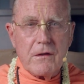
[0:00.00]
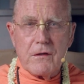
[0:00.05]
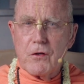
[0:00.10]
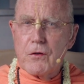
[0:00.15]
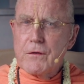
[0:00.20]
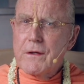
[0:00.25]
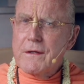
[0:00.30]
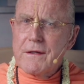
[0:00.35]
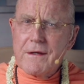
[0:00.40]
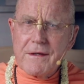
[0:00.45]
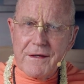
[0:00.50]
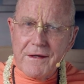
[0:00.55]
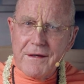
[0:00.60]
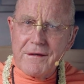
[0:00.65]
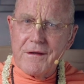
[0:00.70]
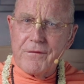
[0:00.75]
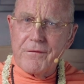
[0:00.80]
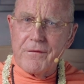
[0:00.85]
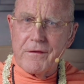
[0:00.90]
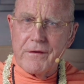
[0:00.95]
Looking again
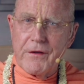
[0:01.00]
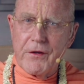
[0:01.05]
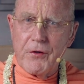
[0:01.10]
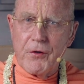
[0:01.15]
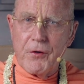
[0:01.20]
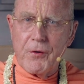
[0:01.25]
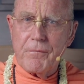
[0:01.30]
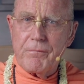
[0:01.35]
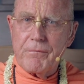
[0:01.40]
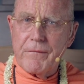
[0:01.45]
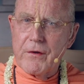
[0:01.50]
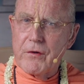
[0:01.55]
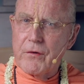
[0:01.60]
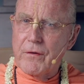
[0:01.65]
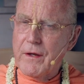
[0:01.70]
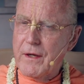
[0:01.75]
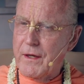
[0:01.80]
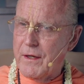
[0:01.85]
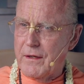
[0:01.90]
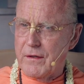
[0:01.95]
at the letter in her
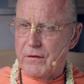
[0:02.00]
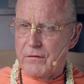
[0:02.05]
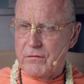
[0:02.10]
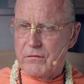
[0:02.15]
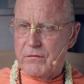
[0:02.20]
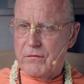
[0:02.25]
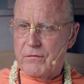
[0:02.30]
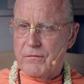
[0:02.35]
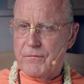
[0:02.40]
hands,